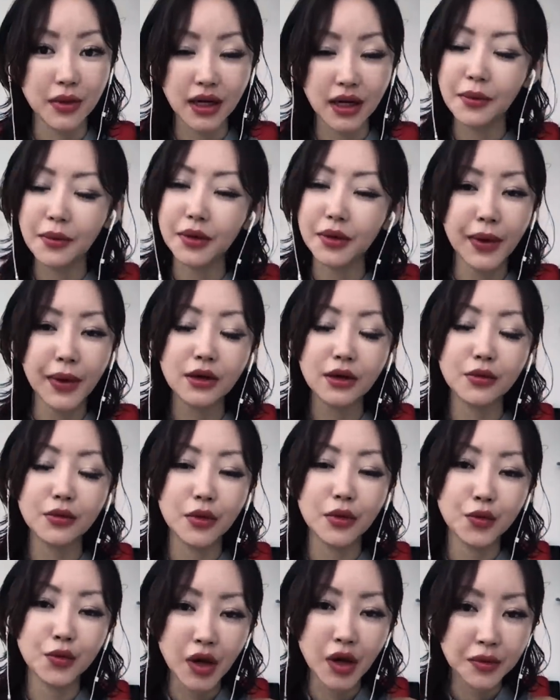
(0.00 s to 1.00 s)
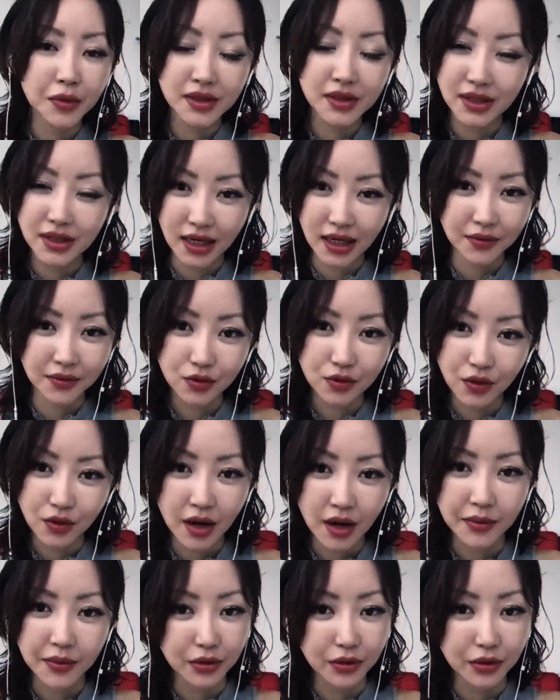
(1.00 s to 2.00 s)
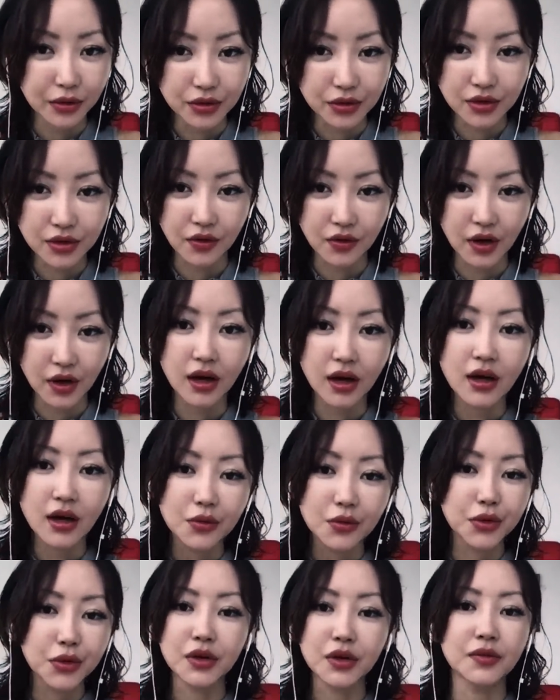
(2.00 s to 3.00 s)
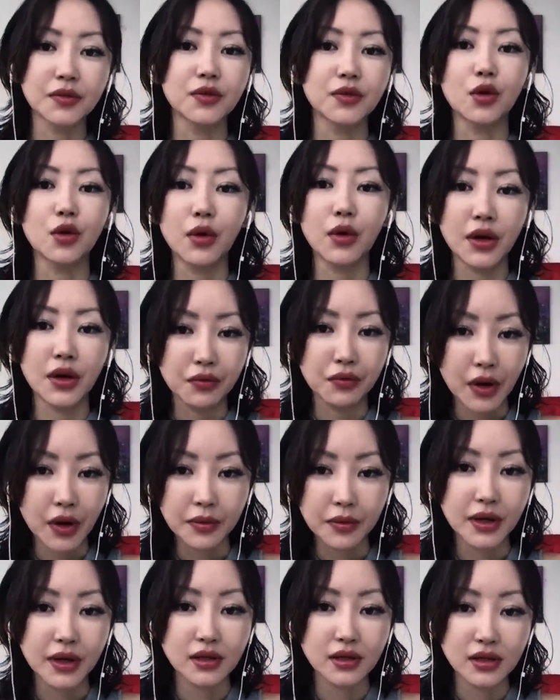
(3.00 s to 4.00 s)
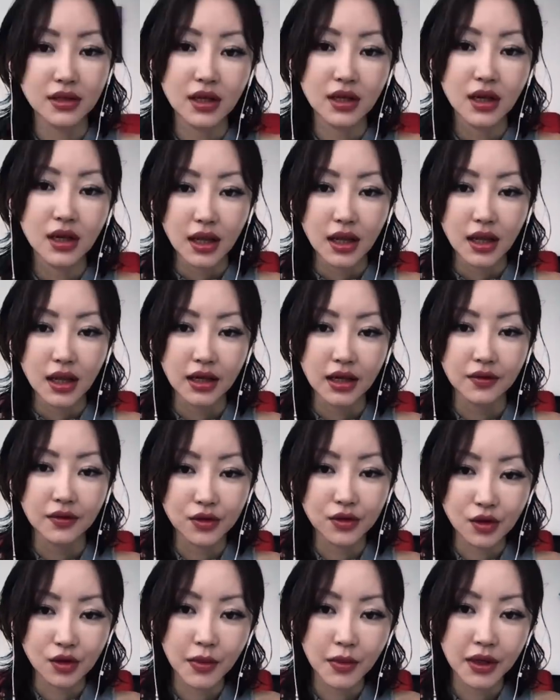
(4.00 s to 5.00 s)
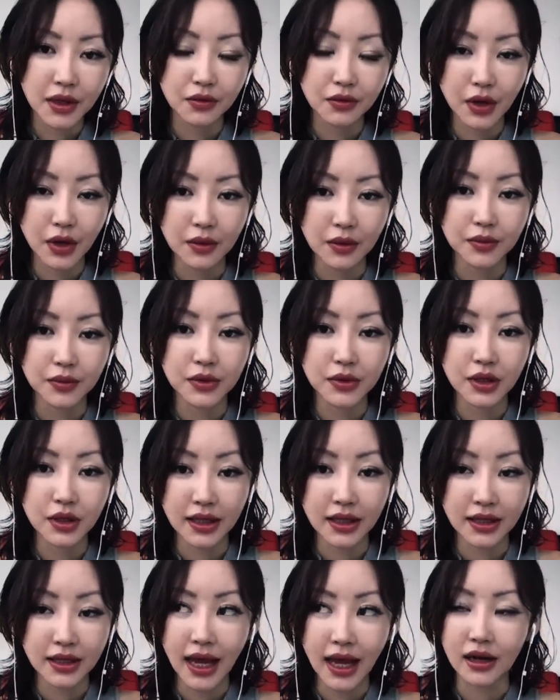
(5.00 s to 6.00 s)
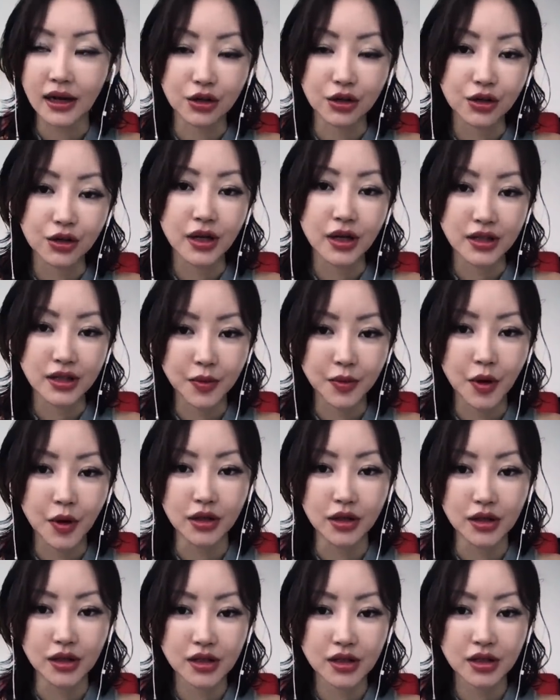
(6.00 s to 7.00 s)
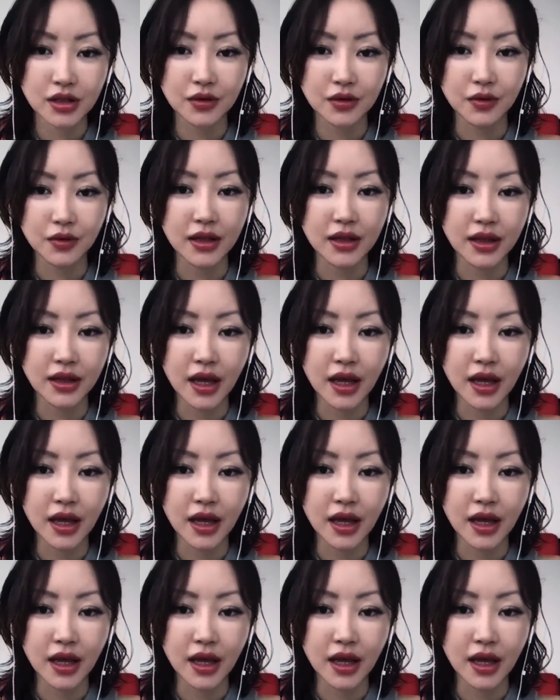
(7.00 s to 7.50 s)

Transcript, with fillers: I mean, by the way, rape is not even crime in North Korea. We don't even know what rape is. Like if there's somebody raped, like that girl gets punished, right?